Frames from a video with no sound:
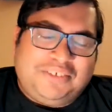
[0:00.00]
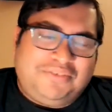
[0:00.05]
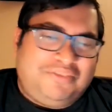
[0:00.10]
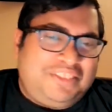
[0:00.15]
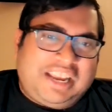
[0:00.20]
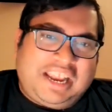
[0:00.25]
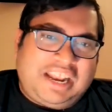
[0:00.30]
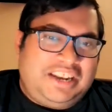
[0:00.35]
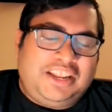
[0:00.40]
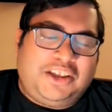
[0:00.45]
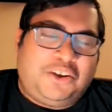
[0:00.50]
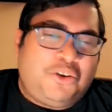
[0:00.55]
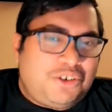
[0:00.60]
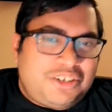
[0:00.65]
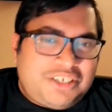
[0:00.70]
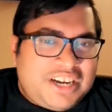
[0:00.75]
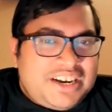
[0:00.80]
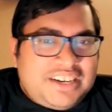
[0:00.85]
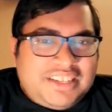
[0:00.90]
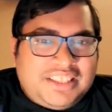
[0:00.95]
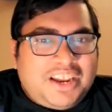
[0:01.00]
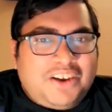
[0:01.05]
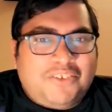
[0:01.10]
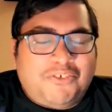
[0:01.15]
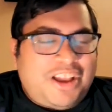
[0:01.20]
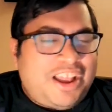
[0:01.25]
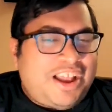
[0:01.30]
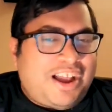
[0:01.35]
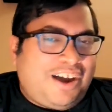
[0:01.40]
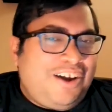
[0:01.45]
If they can negotiate their
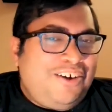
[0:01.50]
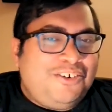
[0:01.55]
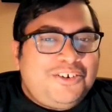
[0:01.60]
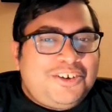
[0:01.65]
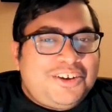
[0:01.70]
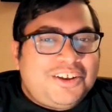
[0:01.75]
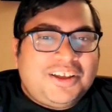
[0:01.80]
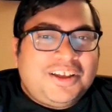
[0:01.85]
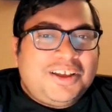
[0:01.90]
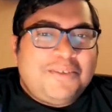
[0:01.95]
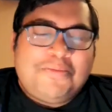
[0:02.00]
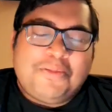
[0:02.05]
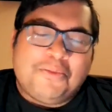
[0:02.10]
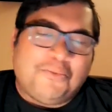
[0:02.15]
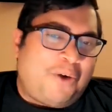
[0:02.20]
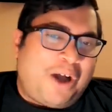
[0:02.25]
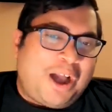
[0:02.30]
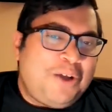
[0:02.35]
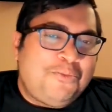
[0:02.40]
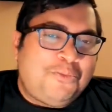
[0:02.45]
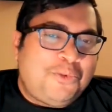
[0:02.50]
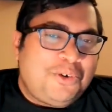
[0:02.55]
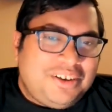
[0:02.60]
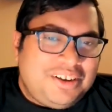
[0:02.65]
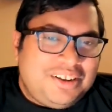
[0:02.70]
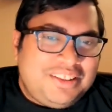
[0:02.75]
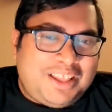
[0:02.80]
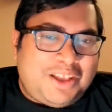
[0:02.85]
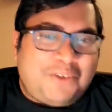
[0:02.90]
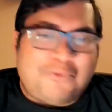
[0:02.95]
way out, why
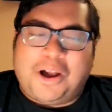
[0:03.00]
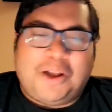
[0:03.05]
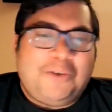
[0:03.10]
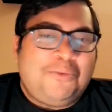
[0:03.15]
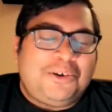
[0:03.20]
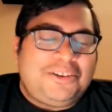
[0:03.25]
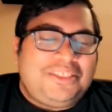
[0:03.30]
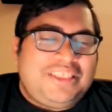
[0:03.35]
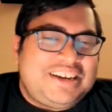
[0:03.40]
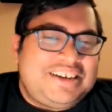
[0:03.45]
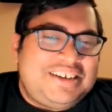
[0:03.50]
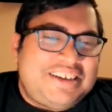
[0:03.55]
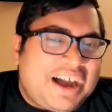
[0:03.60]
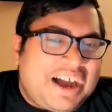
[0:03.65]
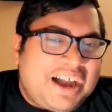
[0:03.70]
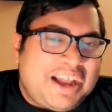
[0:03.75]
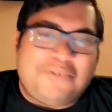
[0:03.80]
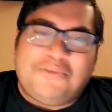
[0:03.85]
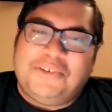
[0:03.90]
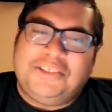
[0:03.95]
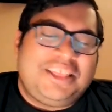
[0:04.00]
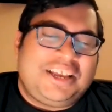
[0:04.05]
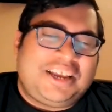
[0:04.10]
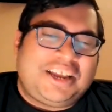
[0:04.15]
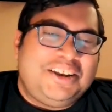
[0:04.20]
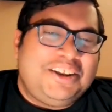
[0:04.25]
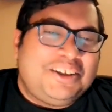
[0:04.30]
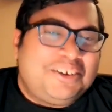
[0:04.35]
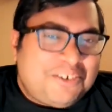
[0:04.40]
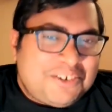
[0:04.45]
wouldn't they? Why would they die when they
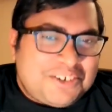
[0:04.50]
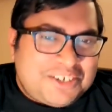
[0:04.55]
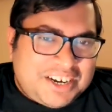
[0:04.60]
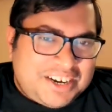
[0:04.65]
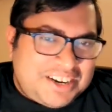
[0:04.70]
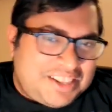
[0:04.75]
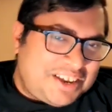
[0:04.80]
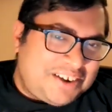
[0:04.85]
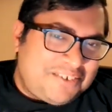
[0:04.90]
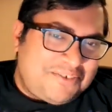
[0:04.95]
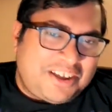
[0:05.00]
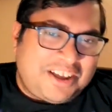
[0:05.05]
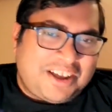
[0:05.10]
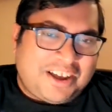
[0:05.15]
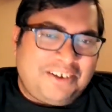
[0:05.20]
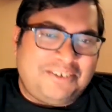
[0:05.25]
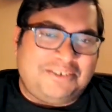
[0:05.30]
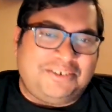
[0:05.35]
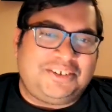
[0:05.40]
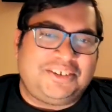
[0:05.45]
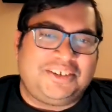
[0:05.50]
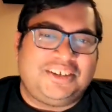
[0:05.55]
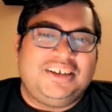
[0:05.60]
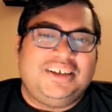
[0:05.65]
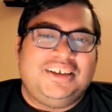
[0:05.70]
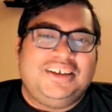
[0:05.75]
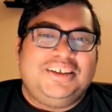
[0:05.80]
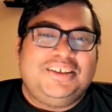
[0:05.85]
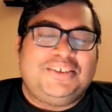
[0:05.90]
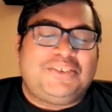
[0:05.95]
can negotiate their way out?
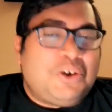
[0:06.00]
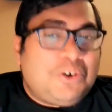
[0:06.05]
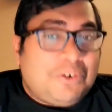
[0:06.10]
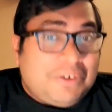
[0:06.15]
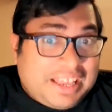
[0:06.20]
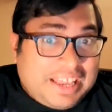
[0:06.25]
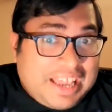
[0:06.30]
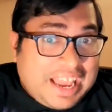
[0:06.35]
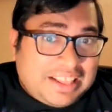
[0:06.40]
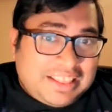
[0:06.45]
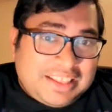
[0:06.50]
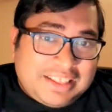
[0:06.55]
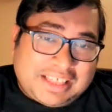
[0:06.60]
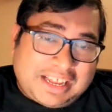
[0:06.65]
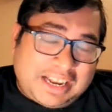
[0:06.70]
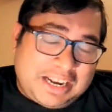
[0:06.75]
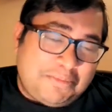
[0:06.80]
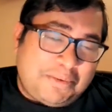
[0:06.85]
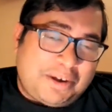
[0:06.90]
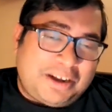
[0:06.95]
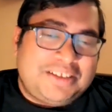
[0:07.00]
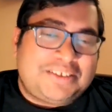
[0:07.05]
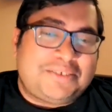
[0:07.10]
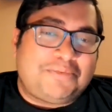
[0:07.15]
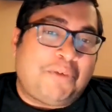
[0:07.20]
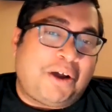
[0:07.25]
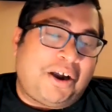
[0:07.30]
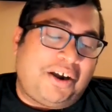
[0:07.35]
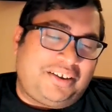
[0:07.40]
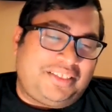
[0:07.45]
So again, the Taliban is
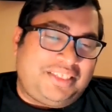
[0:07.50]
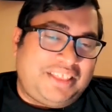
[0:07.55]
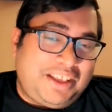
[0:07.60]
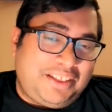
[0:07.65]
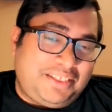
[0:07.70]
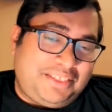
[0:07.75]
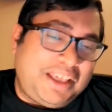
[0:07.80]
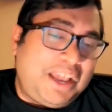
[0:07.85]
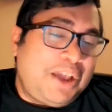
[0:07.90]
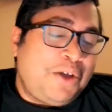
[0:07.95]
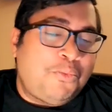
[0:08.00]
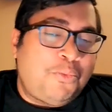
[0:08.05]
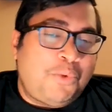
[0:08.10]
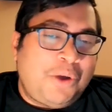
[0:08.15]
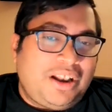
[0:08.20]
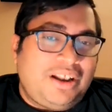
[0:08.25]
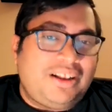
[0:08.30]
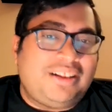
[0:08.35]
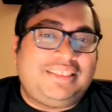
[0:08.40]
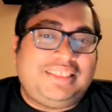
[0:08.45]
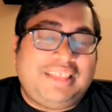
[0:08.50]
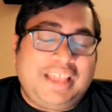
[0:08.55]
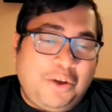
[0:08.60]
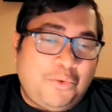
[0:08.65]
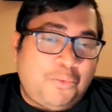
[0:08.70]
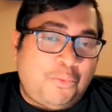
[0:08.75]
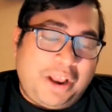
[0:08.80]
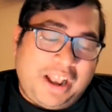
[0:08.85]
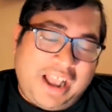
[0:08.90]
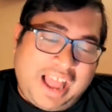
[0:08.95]
smart. They
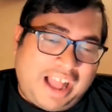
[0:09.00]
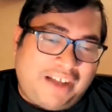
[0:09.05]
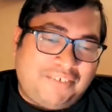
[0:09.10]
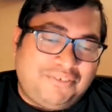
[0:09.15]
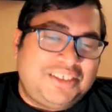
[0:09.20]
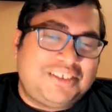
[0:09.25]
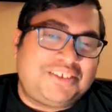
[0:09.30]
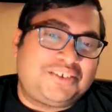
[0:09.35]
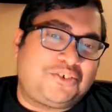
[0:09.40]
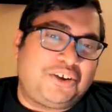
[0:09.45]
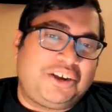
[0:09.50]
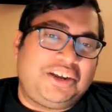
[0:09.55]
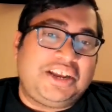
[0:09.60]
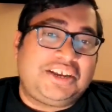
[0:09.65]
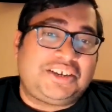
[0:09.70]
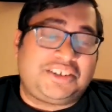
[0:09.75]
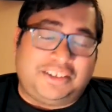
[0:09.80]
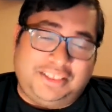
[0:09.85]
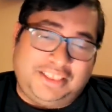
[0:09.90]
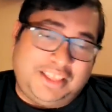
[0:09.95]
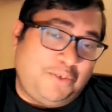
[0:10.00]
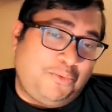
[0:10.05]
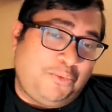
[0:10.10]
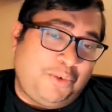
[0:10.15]
will have this gradation.